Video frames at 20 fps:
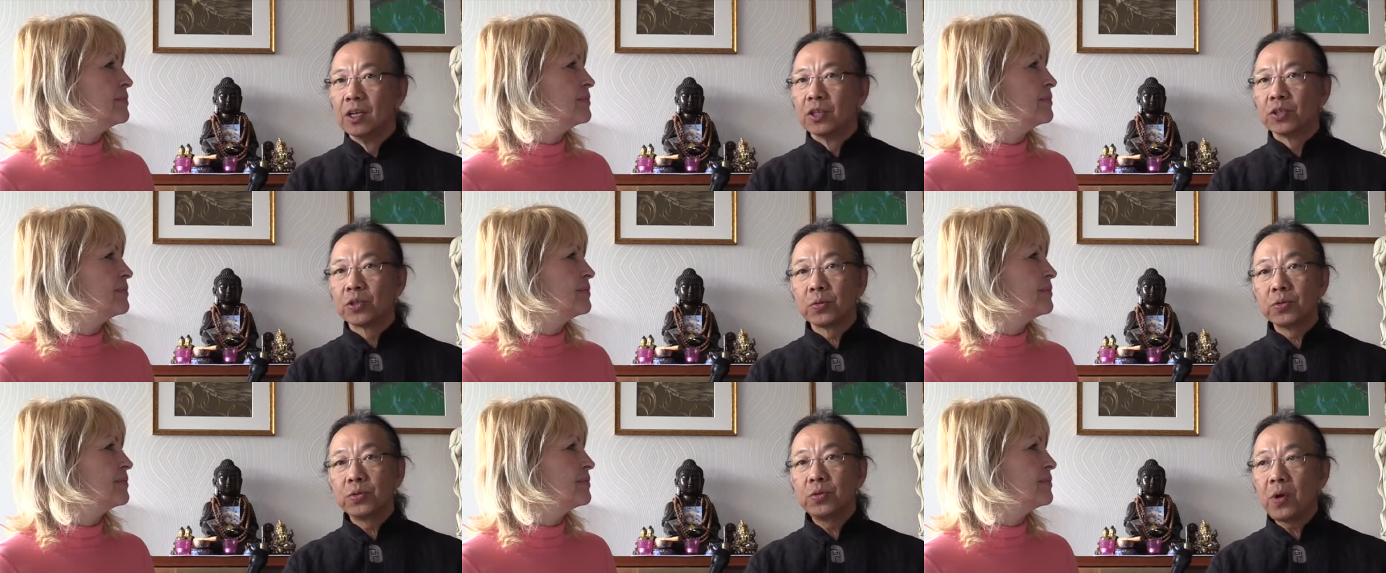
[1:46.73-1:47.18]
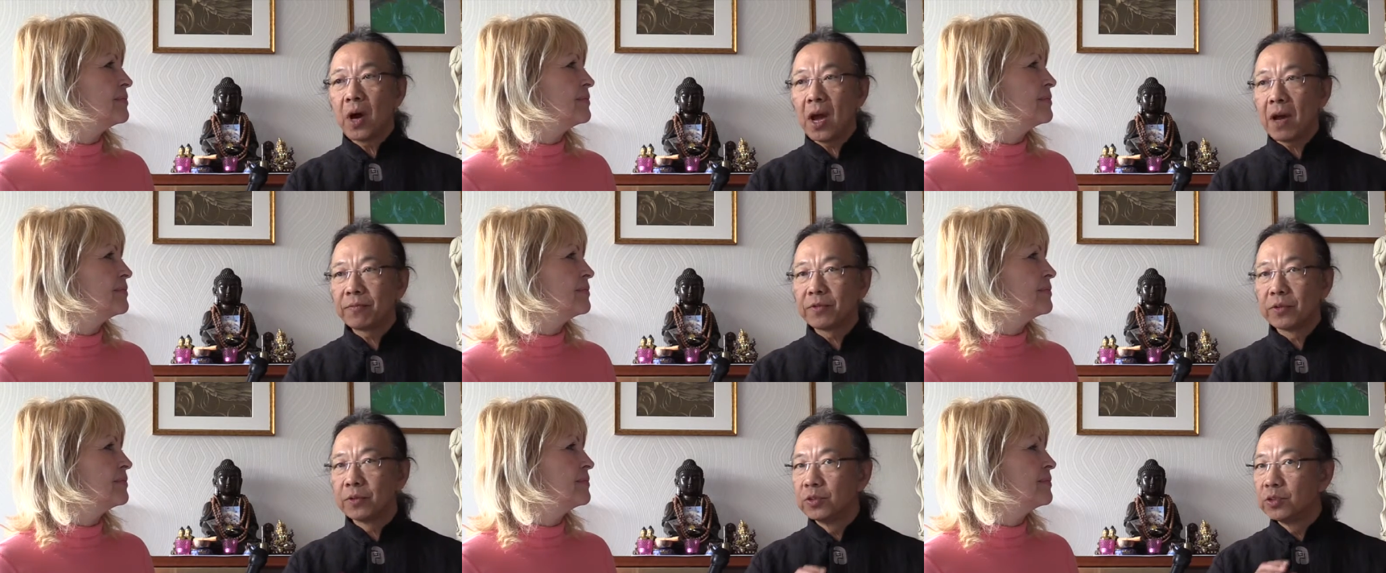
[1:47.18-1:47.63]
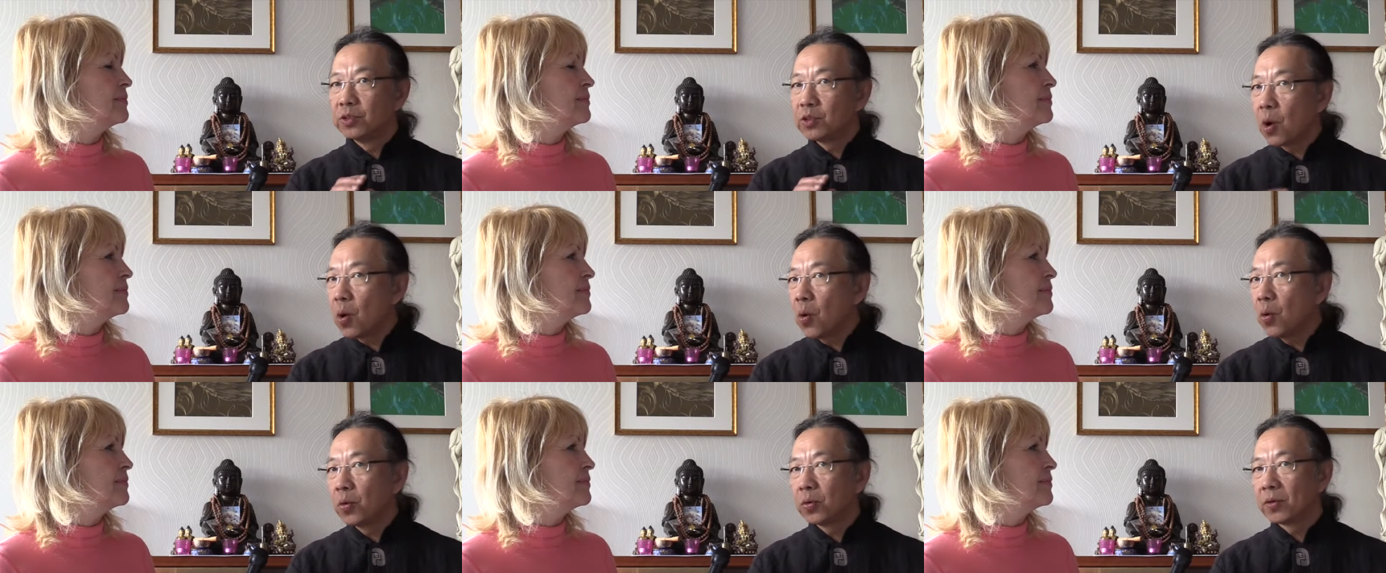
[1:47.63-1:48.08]
Speaker 1: So you have to
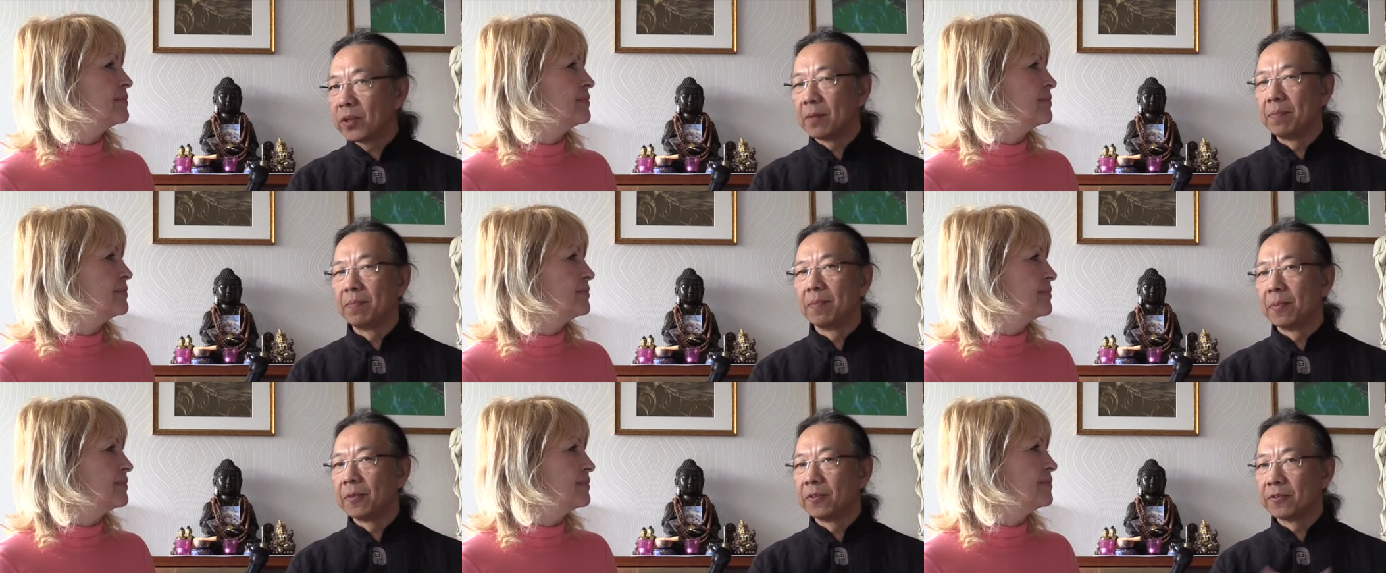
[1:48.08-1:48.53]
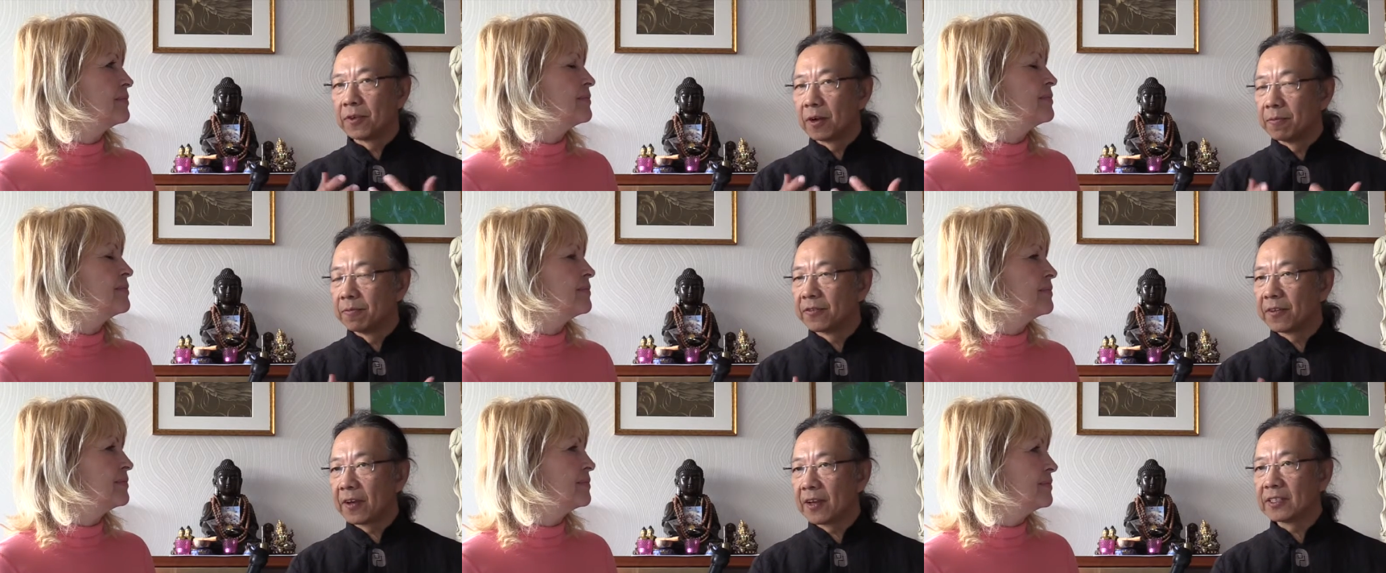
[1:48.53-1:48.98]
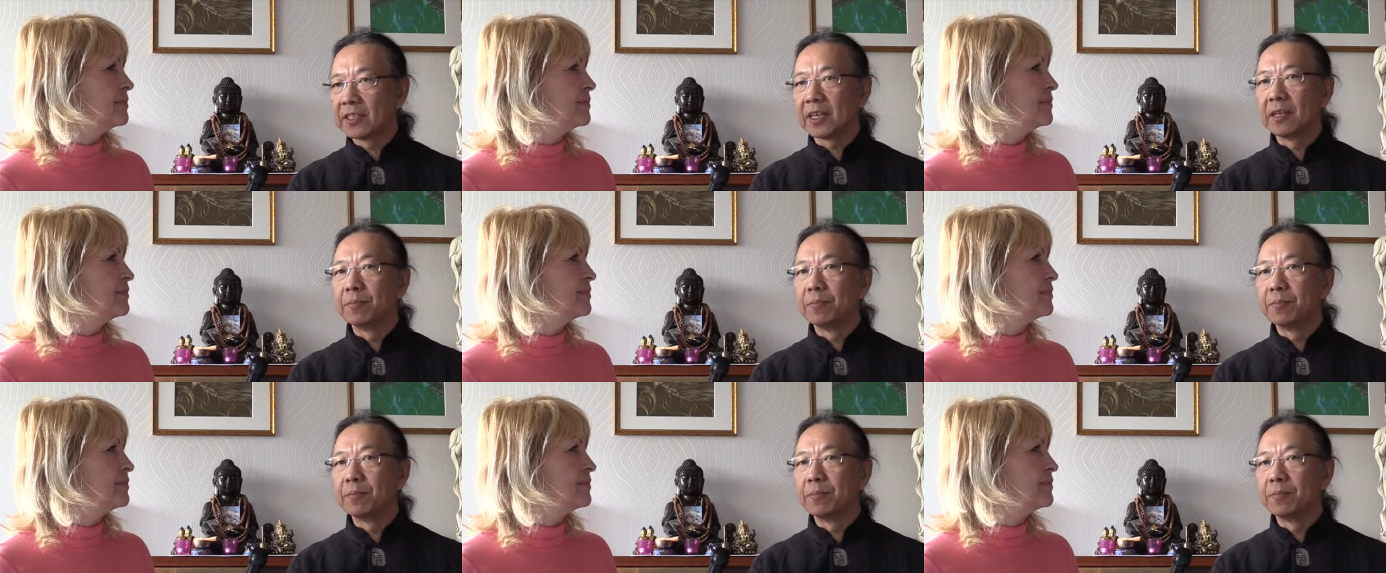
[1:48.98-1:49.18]
know them from face